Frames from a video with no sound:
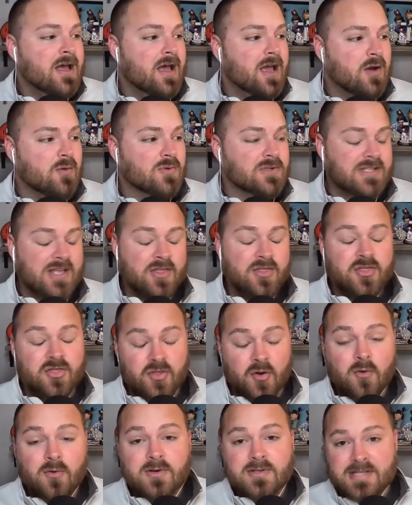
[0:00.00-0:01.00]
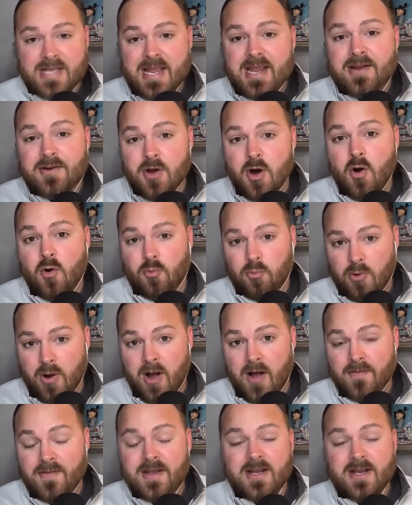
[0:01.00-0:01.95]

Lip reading: It was a 13-0 run.